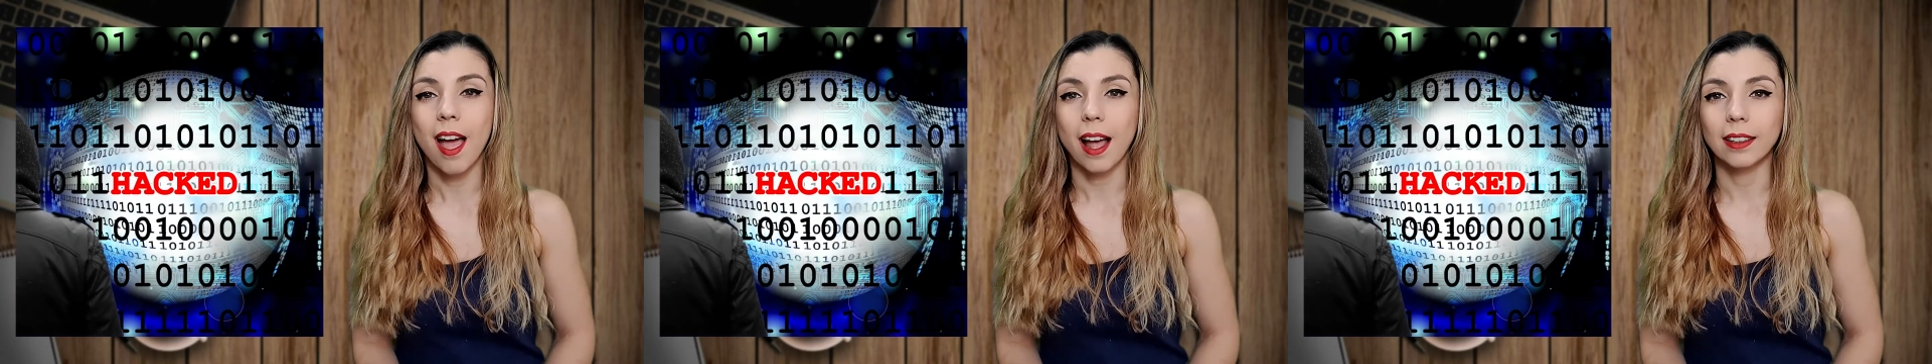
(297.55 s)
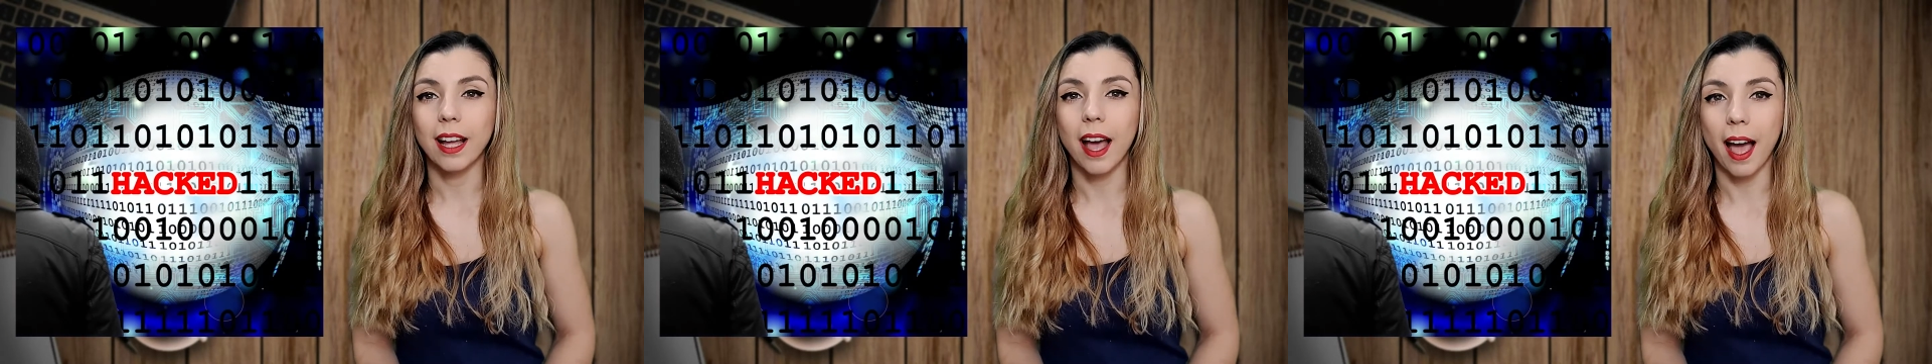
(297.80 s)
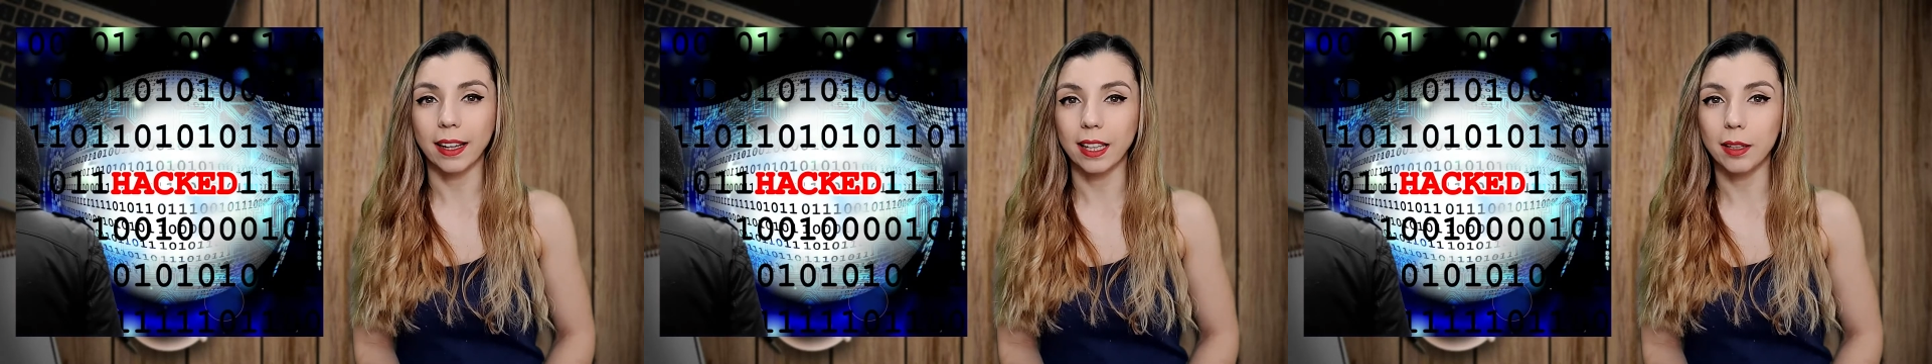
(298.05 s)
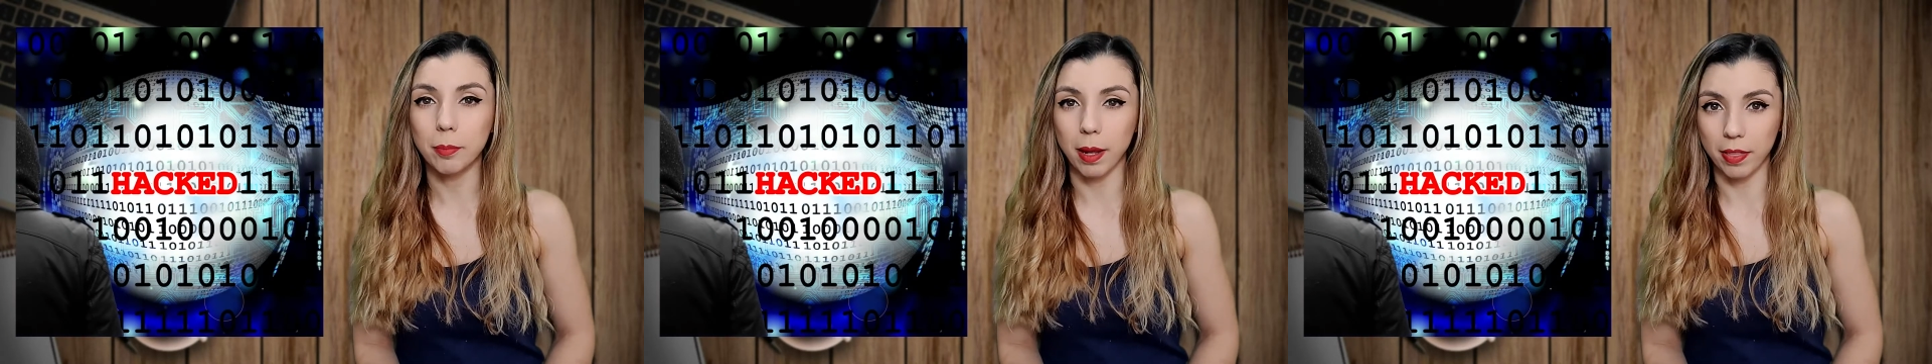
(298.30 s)
and the
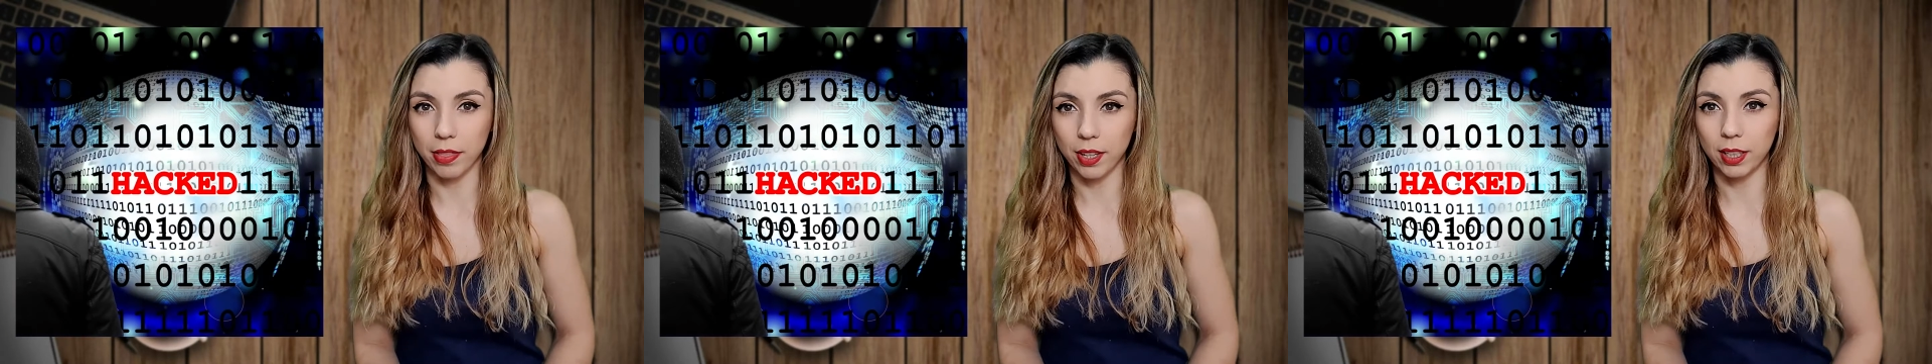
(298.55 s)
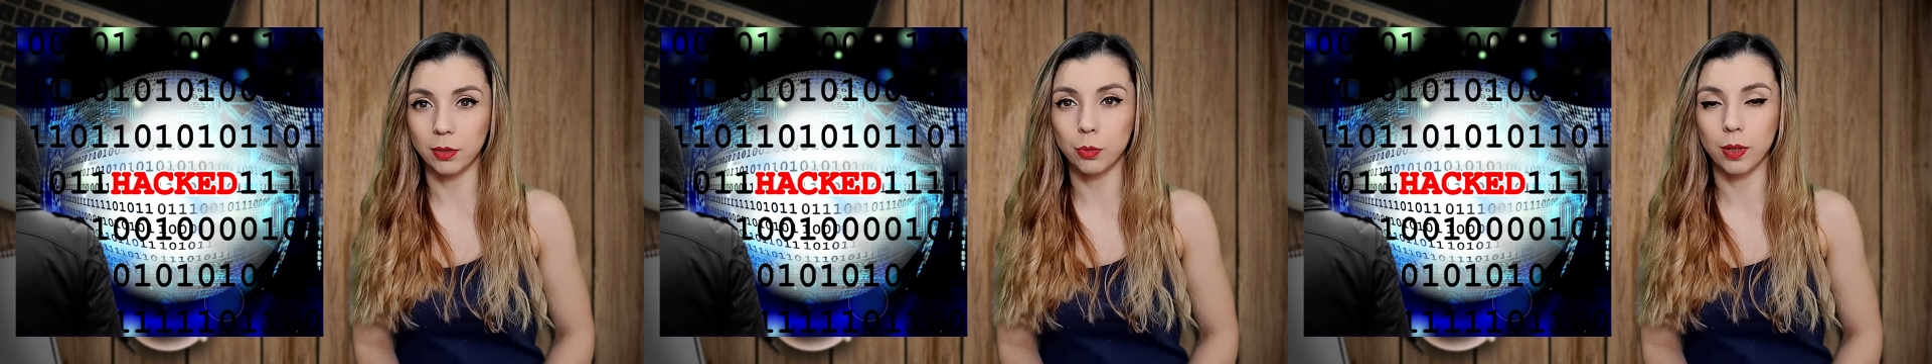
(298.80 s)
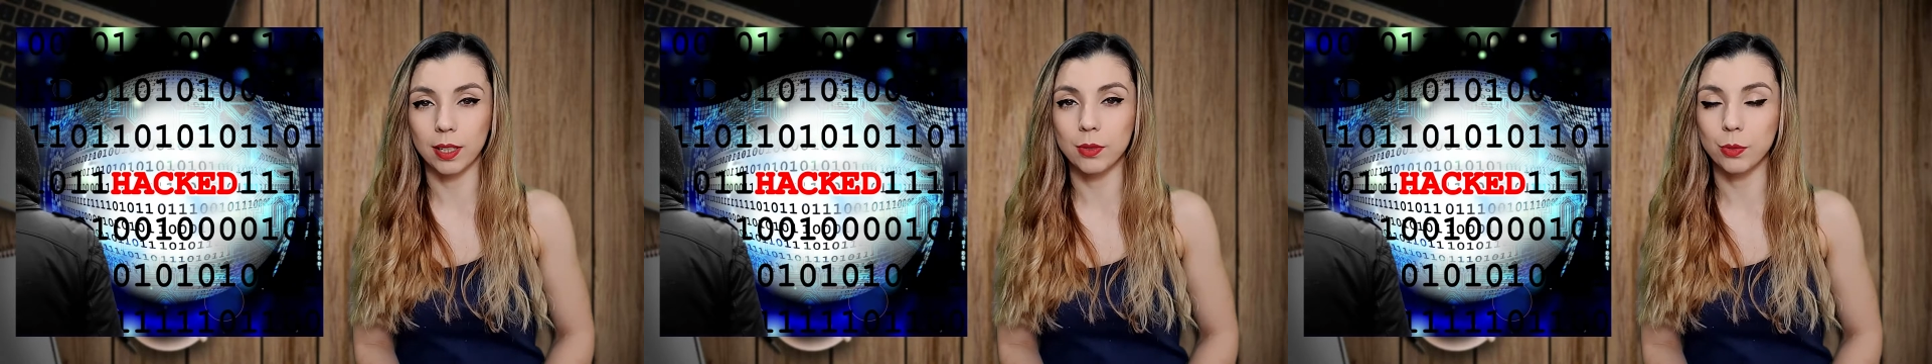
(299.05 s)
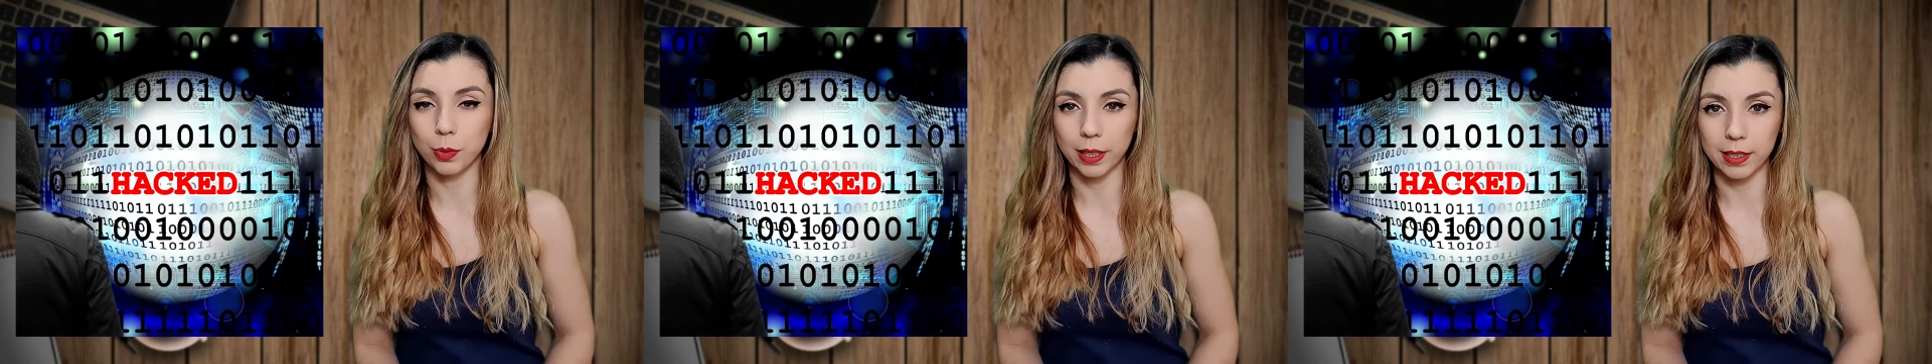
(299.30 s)
hacking method was
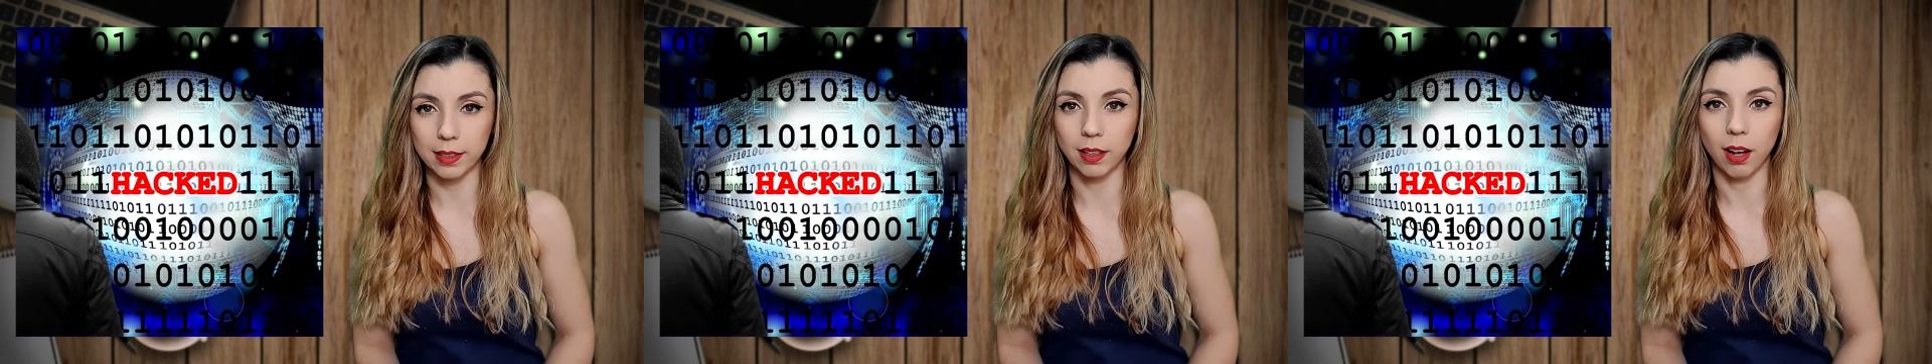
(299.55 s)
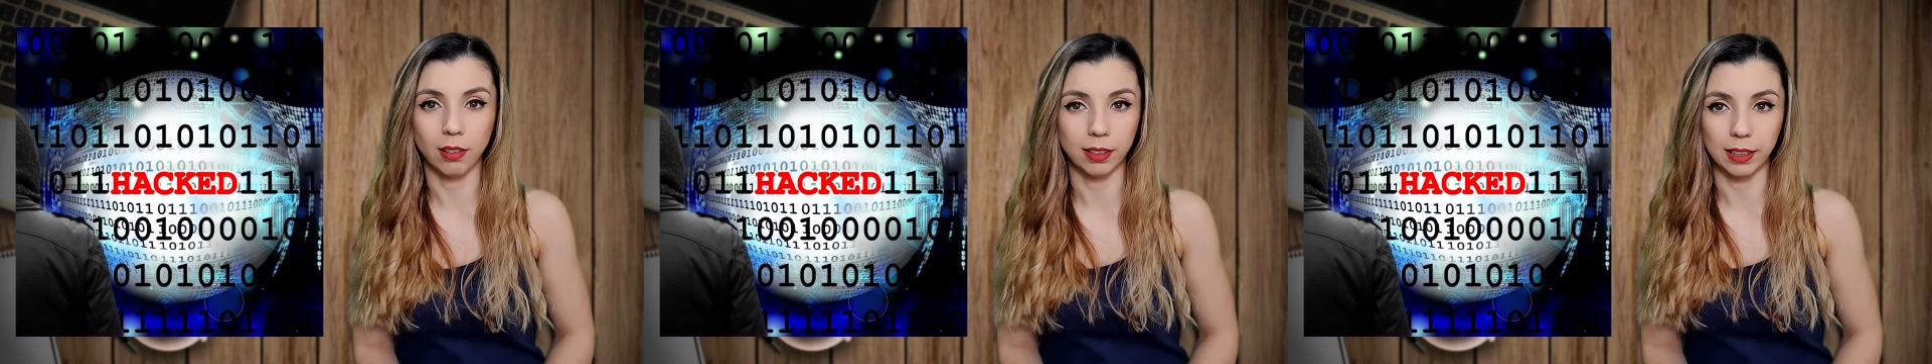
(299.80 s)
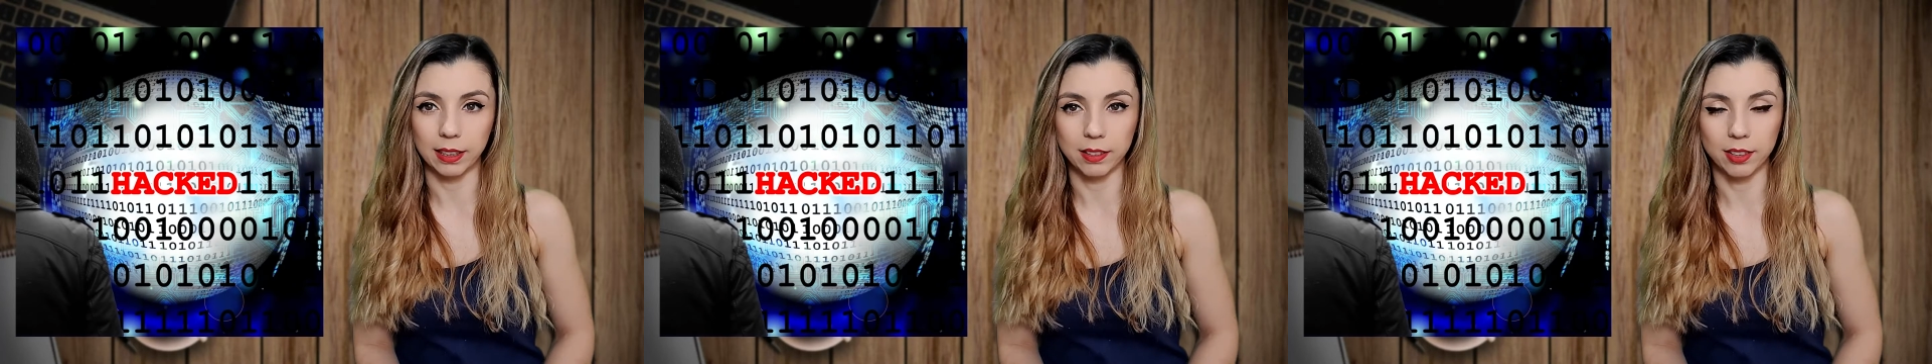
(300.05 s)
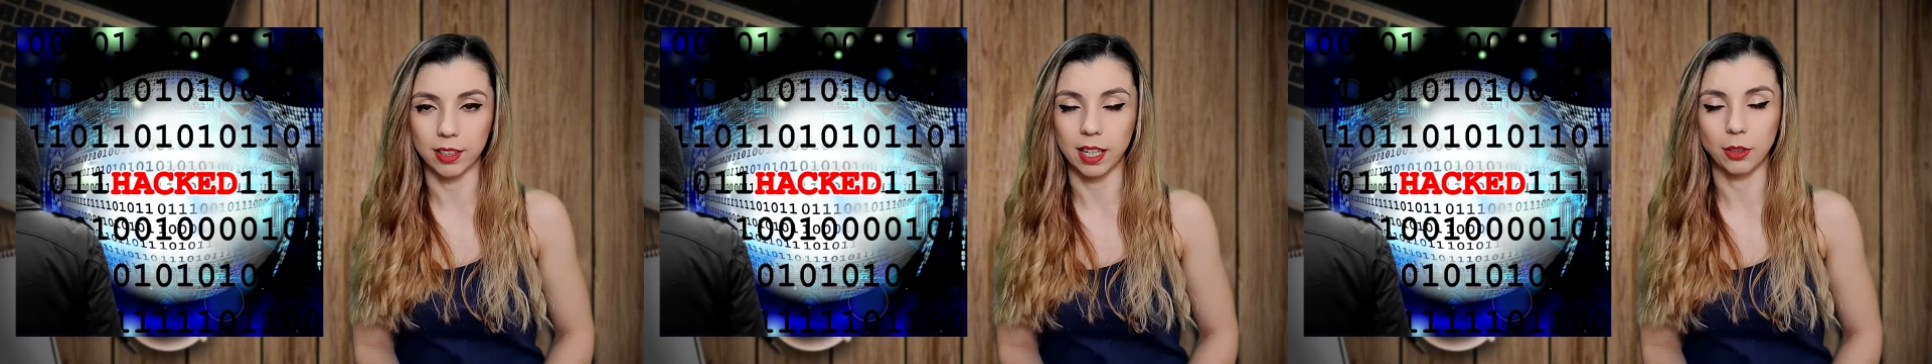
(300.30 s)
written on the
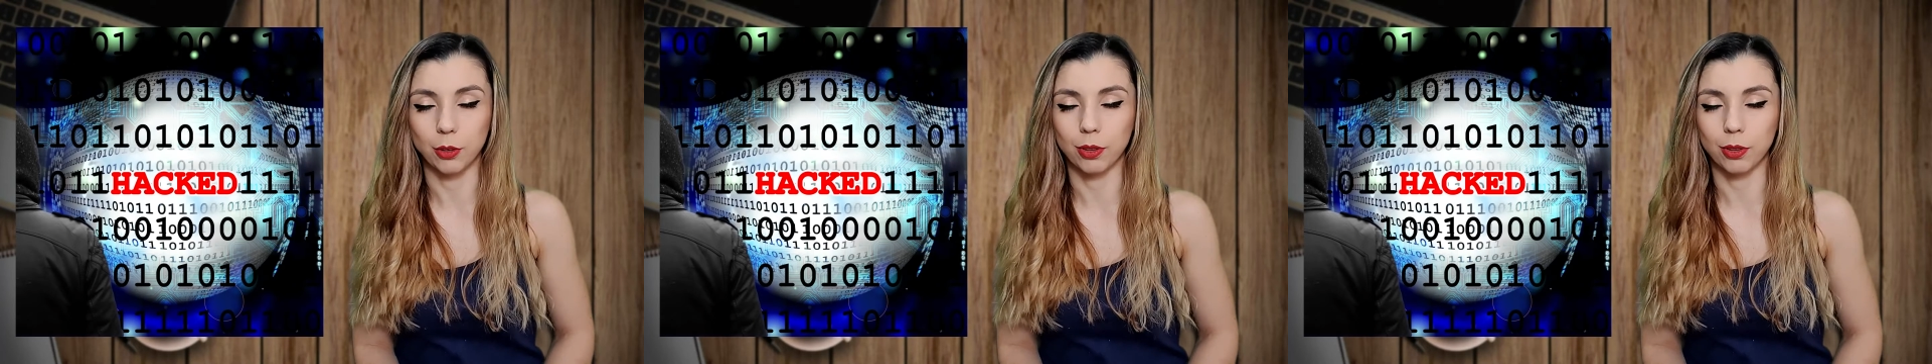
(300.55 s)
internet.